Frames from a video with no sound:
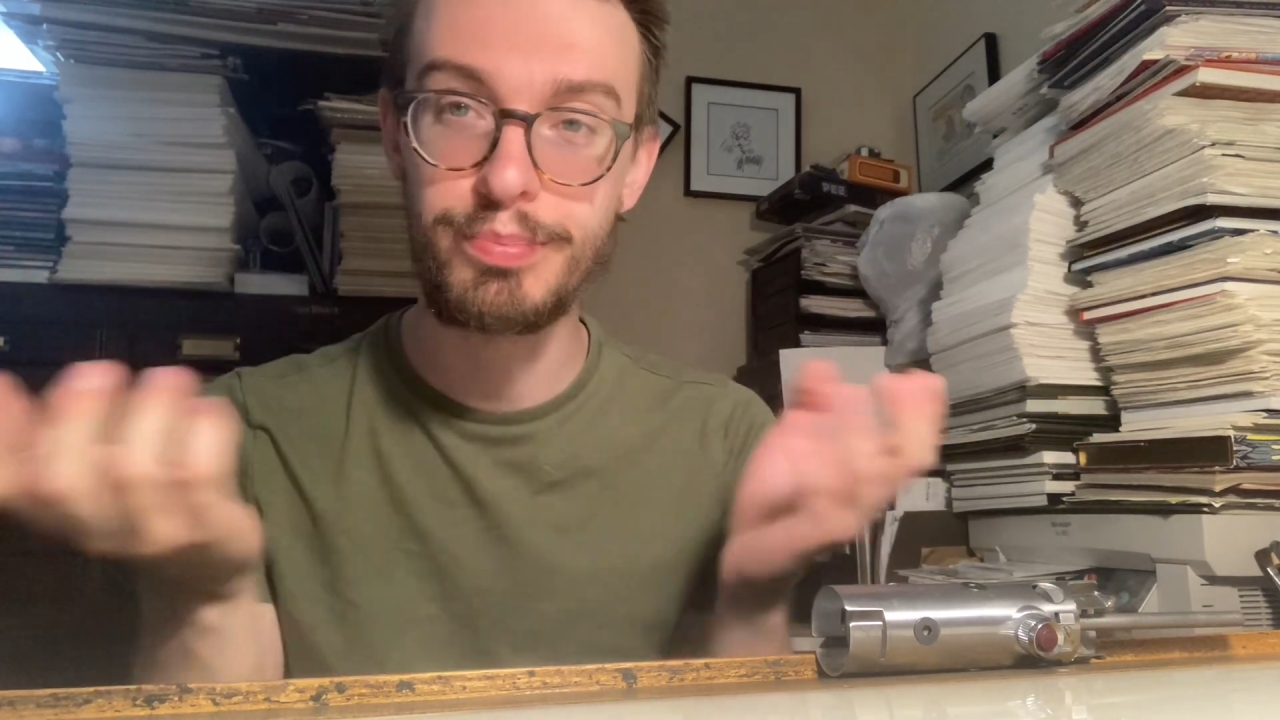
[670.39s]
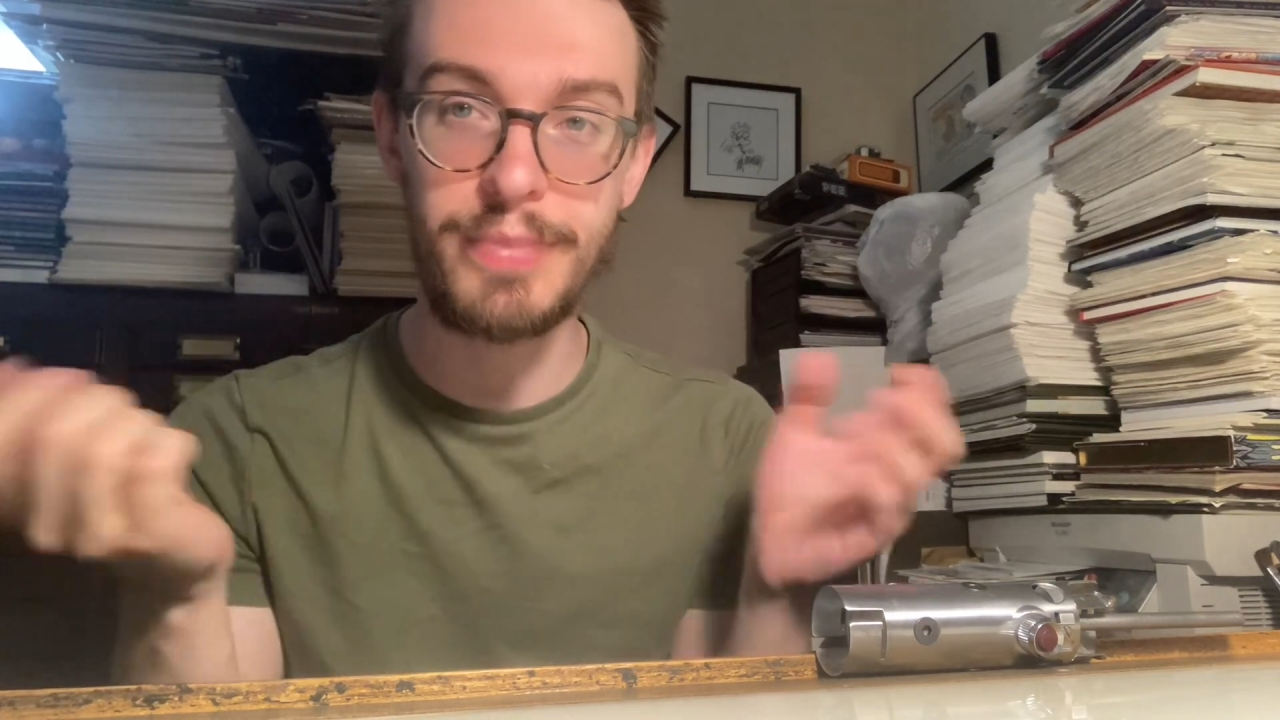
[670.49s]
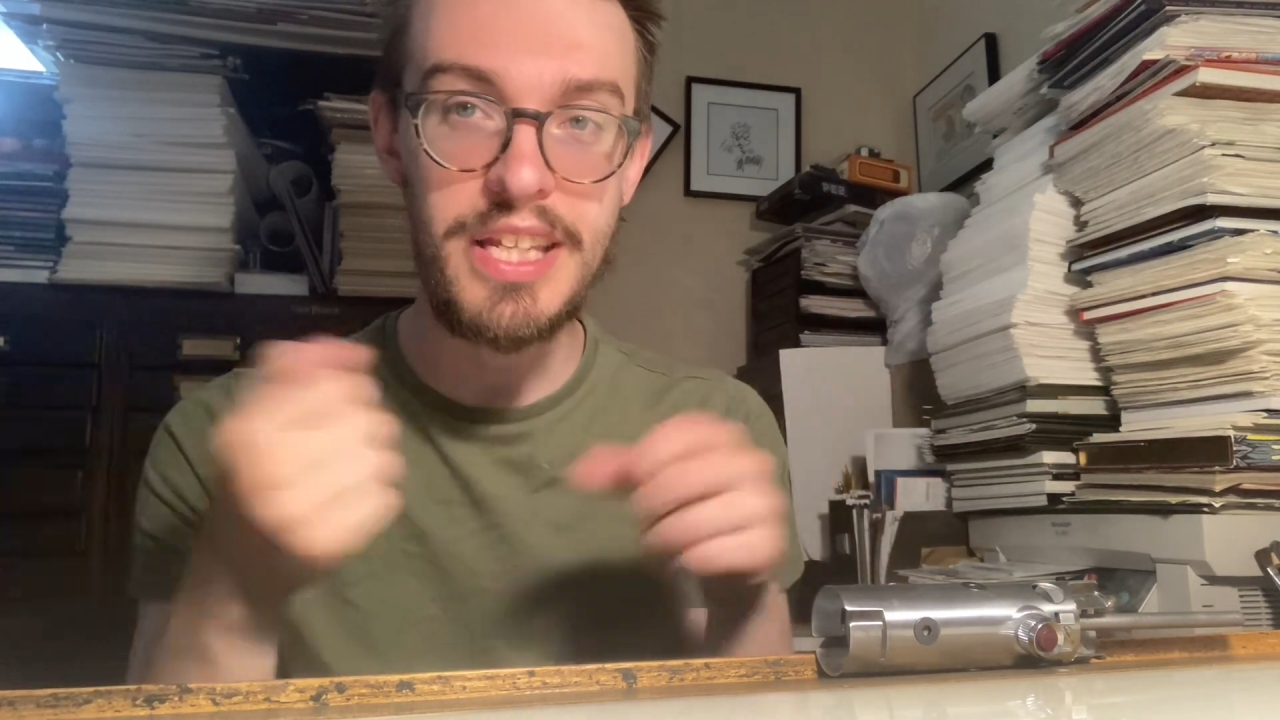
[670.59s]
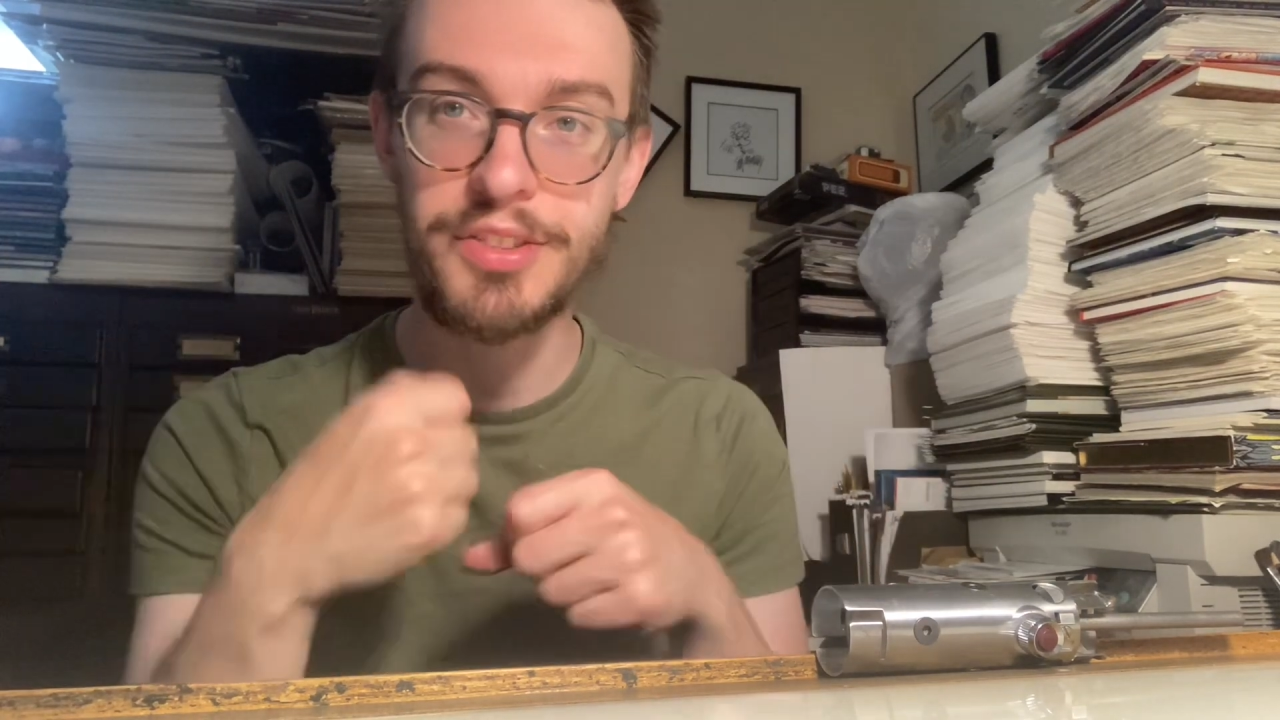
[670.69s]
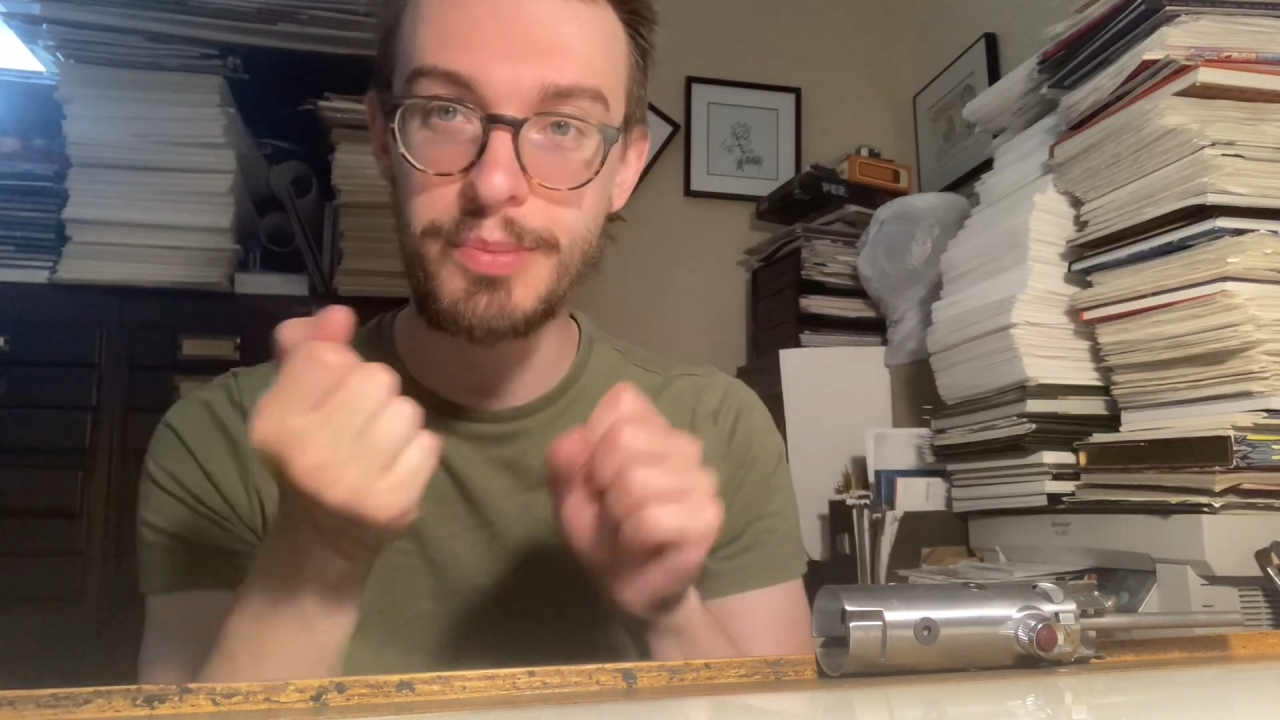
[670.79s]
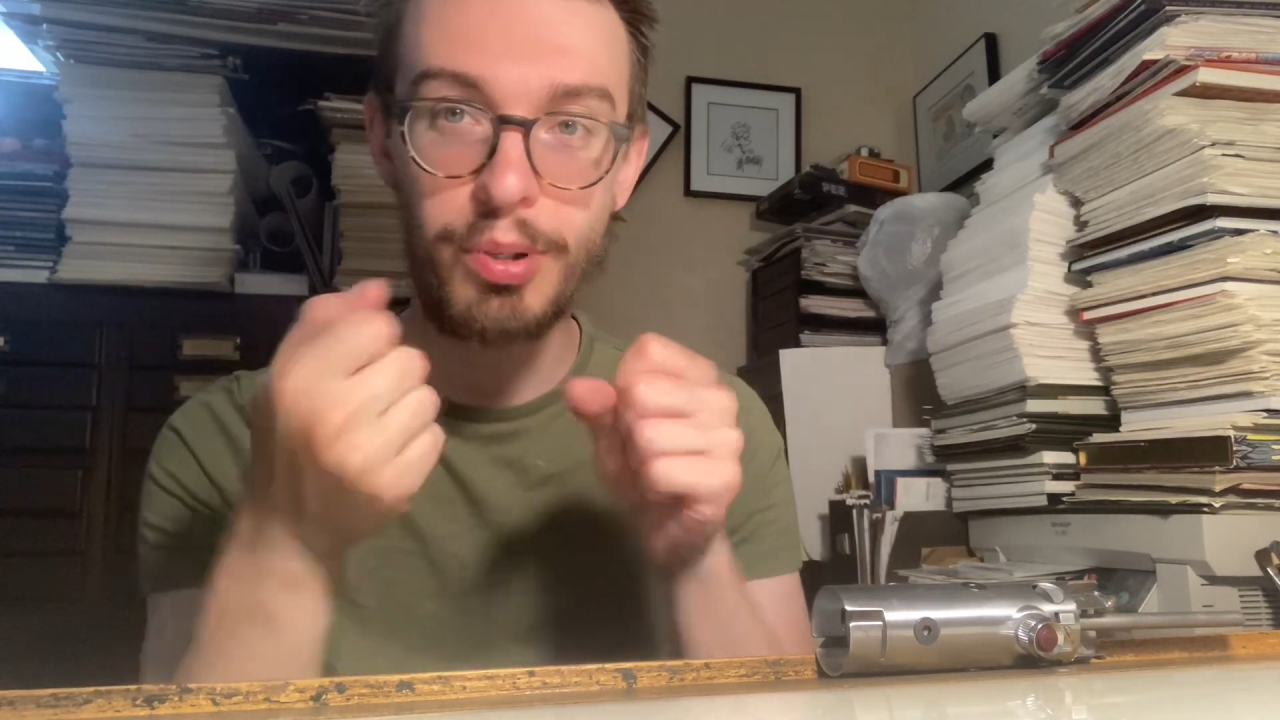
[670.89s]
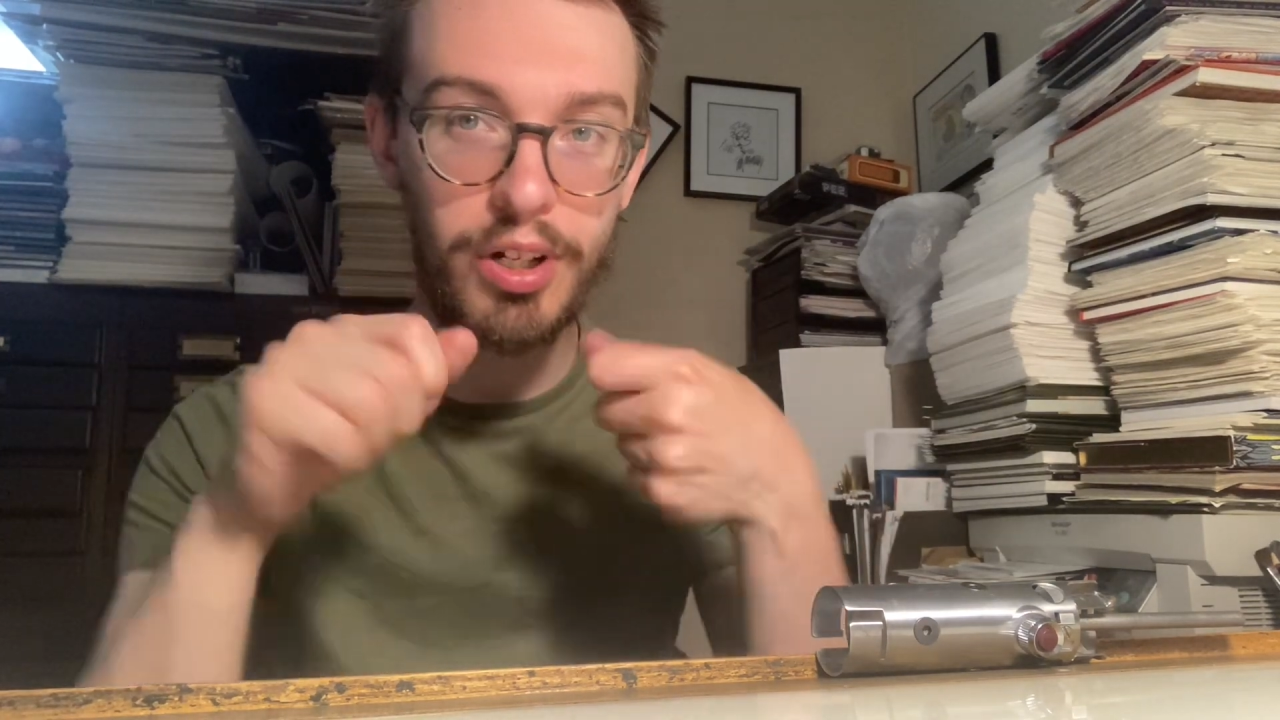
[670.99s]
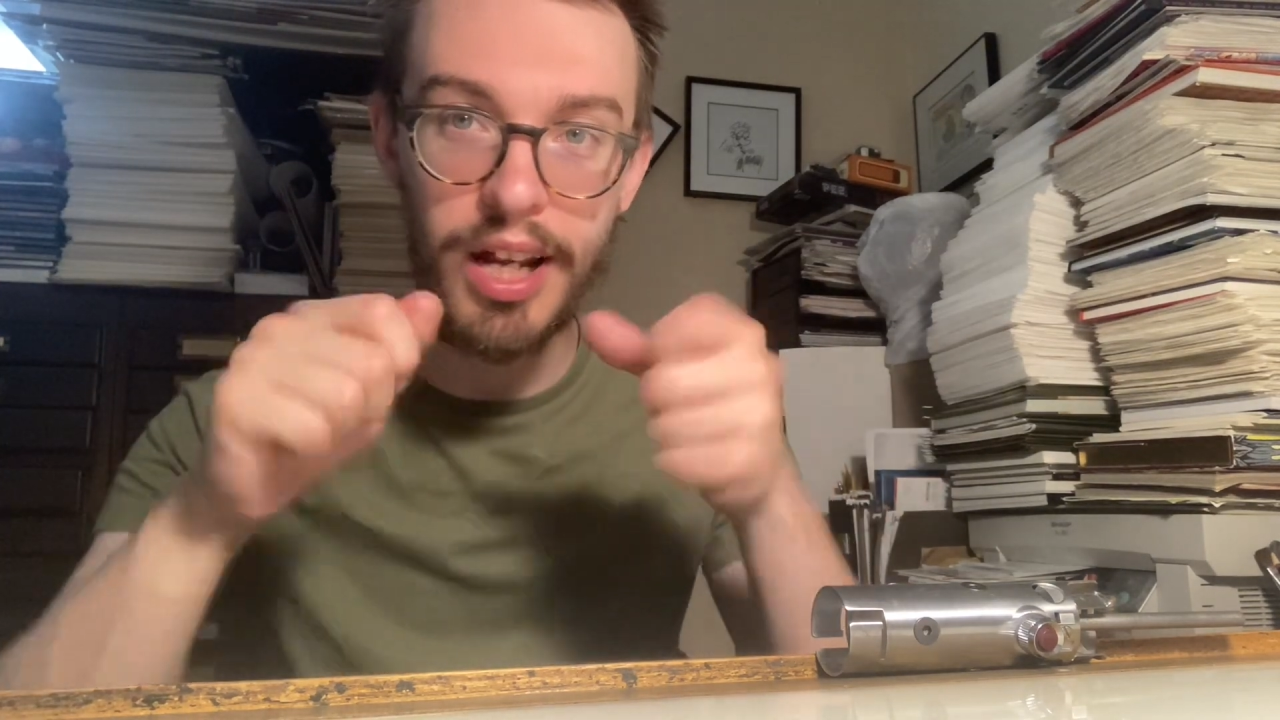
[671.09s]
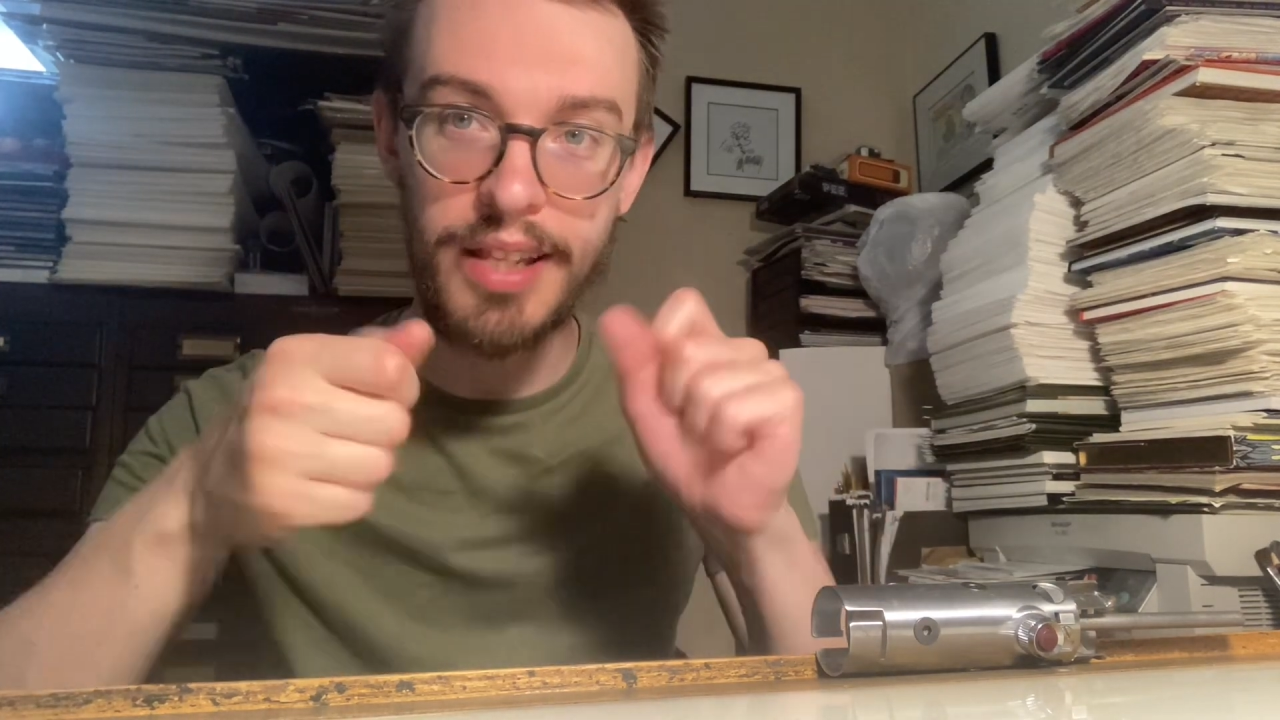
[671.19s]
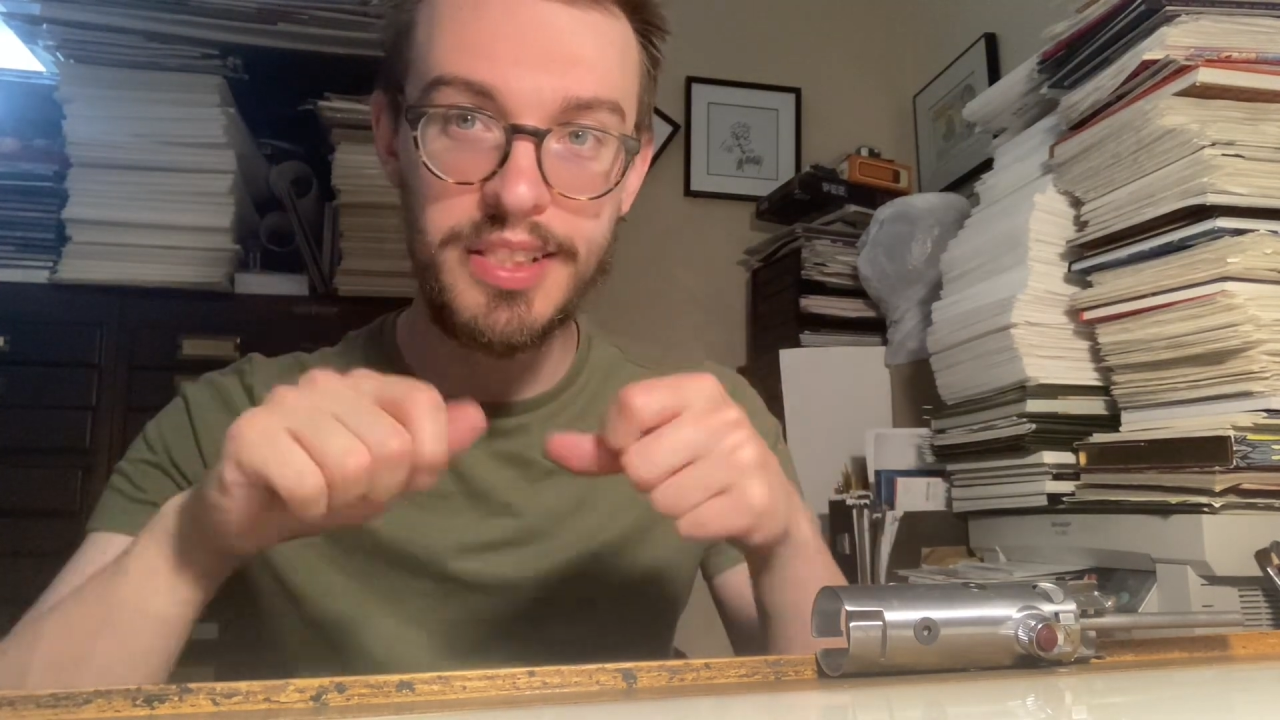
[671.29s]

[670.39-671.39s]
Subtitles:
easily put it on,